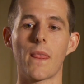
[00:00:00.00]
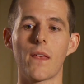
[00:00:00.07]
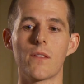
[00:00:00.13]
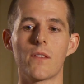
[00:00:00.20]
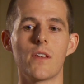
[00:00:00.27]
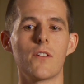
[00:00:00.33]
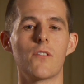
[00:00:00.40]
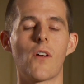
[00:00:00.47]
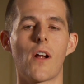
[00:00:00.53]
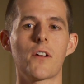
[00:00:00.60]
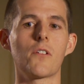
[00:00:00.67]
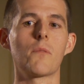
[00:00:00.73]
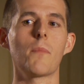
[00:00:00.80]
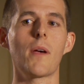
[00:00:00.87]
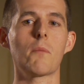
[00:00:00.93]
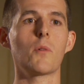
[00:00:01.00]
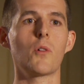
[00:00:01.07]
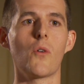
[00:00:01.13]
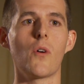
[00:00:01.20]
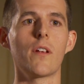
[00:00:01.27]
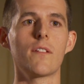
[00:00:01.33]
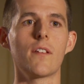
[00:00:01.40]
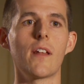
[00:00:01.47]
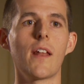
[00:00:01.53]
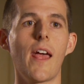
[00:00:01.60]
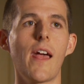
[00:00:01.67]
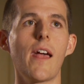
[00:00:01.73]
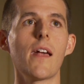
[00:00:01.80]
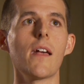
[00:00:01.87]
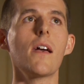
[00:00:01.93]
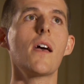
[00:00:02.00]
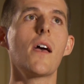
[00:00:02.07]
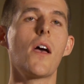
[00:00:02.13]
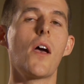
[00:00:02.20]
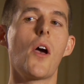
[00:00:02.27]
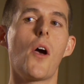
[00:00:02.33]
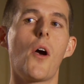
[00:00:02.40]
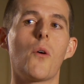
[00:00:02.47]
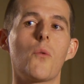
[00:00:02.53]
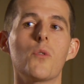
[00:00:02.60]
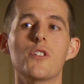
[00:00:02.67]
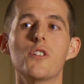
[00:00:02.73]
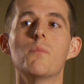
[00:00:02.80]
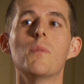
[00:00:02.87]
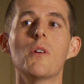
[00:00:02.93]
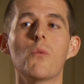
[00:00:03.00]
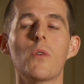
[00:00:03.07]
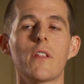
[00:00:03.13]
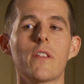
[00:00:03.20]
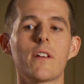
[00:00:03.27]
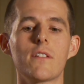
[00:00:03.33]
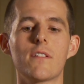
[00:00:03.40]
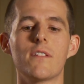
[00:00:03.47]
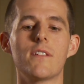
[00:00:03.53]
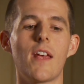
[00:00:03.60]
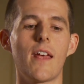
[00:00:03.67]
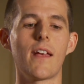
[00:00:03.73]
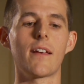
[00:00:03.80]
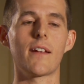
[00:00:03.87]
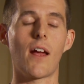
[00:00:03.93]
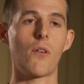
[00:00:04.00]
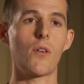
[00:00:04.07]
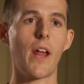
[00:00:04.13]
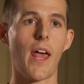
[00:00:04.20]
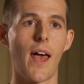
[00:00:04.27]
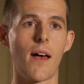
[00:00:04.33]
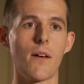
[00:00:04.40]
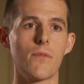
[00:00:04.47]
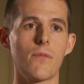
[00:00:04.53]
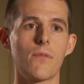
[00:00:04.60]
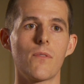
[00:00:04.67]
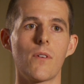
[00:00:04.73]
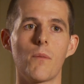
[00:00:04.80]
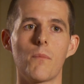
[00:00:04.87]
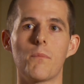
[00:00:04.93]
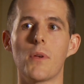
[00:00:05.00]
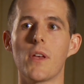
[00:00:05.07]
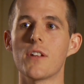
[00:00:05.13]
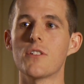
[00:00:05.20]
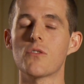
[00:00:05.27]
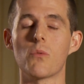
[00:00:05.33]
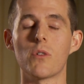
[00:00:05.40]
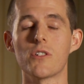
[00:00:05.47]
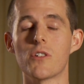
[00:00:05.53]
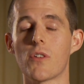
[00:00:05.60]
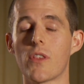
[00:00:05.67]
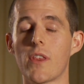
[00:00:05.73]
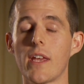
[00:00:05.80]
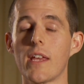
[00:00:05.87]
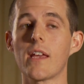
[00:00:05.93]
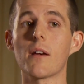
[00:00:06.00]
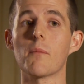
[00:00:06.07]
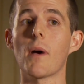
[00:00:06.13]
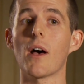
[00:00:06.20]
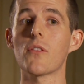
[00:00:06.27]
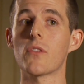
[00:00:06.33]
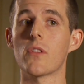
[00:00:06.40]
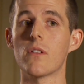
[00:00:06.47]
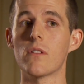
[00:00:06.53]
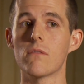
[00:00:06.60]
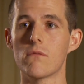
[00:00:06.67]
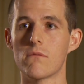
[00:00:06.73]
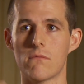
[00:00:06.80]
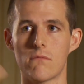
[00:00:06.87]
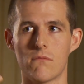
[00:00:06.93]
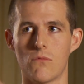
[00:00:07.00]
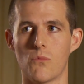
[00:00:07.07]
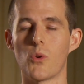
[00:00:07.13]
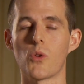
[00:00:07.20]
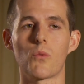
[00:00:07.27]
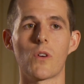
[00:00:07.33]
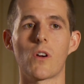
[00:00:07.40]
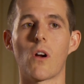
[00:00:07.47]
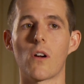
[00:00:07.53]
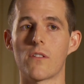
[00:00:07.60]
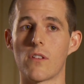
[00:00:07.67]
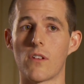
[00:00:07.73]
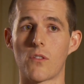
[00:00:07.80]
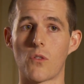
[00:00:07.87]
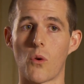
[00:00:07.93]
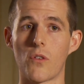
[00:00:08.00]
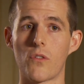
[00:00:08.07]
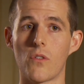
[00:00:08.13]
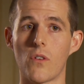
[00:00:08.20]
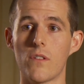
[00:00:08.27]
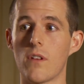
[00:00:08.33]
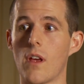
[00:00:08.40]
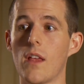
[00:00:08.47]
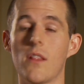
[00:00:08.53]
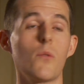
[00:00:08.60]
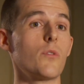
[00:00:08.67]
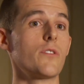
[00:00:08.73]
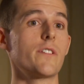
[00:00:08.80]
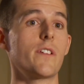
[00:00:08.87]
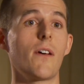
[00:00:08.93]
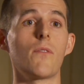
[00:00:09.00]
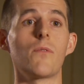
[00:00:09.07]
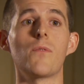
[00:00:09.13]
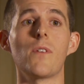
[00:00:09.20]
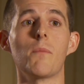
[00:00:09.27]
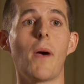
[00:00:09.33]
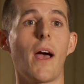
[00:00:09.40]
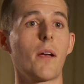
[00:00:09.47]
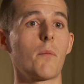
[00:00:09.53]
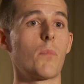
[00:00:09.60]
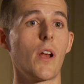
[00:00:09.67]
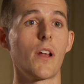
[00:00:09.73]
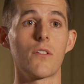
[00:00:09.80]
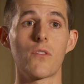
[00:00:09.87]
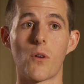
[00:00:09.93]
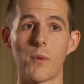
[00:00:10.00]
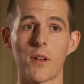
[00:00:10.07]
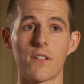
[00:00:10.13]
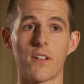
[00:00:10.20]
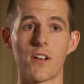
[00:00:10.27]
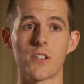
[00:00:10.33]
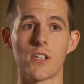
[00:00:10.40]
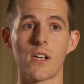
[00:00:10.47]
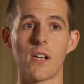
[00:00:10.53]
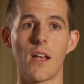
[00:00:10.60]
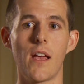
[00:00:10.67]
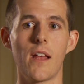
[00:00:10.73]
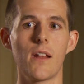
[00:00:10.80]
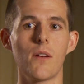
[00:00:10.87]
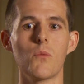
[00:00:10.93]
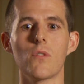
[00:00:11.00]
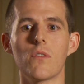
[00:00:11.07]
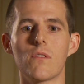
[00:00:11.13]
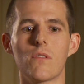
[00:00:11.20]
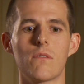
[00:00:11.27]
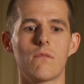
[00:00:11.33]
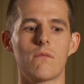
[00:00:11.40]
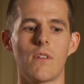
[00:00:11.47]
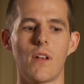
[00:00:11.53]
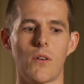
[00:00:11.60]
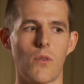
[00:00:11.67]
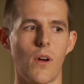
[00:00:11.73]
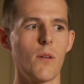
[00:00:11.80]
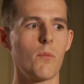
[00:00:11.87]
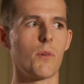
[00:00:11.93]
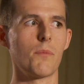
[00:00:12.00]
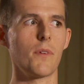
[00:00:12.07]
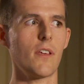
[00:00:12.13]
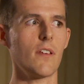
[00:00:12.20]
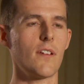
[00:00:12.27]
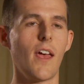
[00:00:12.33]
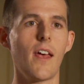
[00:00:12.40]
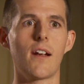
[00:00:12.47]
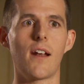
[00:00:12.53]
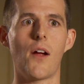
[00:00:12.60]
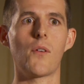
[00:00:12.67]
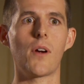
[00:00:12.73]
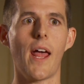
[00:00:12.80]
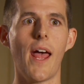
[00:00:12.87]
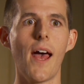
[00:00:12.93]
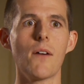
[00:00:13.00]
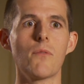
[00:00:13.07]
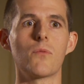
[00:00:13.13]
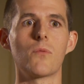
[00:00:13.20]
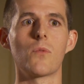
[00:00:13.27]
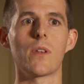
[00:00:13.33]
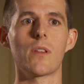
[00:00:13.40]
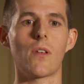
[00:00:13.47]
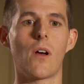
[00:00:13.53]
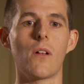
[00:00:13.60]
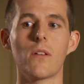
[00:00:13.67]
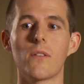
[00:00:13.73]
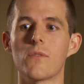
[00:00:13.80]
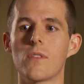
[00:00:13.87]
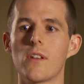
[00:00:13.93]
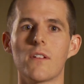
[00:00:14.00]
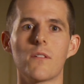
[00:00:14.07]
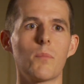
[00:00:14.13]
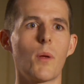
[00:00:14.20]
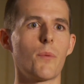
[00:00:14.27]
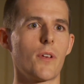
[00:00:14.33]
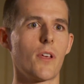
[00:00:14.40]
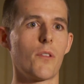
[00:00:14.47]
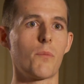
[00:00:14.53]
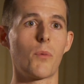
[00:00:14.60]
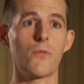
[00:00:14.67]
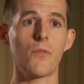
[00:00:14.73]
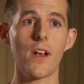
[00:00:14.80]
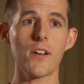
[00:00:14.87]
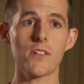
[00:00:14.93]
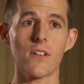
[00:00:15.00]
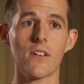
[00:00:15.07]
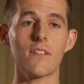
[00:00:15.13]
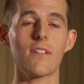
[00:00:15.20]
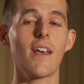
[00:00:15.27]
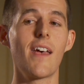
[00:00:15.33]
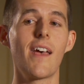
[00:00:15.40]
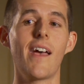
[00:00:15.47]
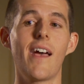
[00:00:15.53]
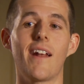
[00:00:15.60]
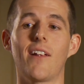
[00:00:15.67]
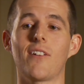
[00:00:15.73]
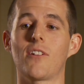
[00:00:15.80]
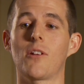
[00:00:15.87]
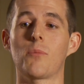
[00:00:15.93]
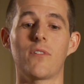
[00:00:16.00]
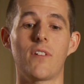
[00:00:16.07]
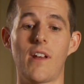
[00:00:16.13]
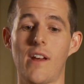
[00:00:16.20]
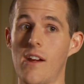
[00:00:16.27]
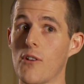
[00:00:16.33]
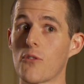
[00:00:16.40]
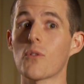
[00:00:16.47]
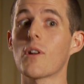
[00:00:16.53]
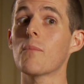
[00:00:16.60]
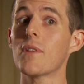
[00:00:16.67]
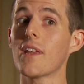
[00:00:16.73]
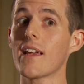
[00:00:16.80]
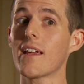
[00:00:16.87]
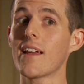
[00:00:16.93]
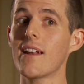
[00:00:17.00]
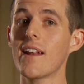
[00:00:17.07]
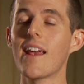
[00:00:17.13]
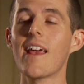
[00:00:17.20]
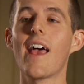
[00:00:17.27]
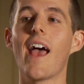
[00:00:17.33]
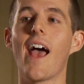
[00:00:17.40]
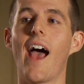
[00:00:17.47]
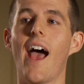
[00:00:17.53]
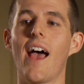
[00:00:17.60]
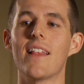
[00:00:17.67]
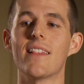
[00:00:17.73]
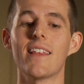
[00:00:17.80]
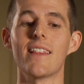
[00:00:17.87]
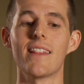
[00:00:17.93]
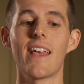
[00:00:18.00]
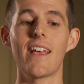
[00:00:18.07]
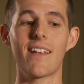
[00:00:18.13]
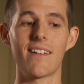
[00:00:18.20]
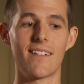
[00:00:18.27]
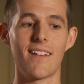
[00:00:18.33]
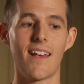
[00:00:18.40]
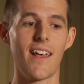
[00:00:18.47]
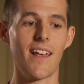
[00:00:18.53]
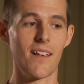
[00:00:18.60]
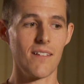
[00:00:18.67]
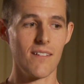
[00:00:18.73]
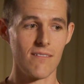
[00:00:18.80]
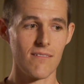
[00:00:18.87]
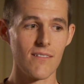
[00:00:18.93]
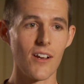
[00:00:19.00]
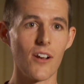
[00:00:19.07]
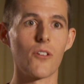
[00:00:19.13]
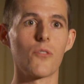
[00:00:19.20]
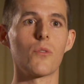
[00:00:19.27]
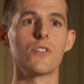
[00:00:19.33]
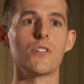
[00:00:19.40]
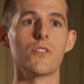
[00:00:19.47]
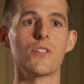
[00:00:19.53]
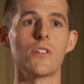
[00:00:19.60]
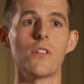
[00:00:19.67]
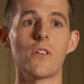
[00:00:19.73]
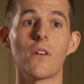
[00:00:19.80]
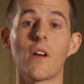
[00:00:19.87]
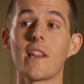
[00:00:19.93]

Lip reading: The director, Meg Malloy, said, hey, would you be willing to take an hour and a half, pitch what you're thinking about with regard to this course to us, and then we'll just have a feedback and brainstorming session. And it was incredible because I had an hour and a half with all of these public health professionals, and I was able to say, here's what I'm thinking, and then they could say, here's what you should do.